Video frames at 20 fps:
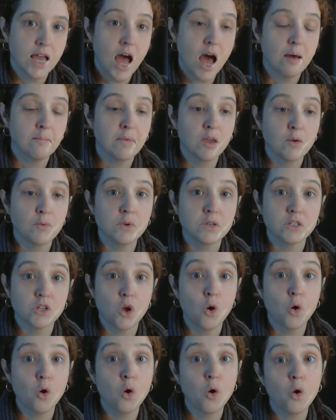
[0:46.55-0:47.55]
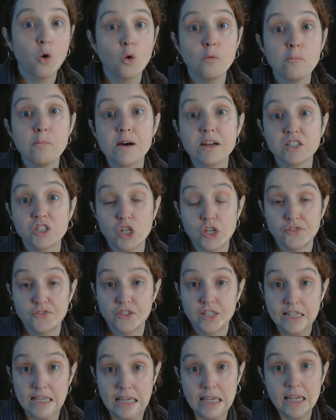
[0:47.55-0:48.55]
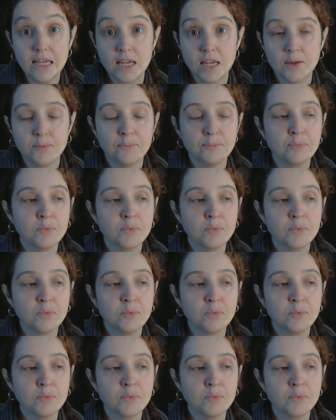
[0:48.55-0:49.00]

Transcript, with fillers: got me was a whole bunch of tea.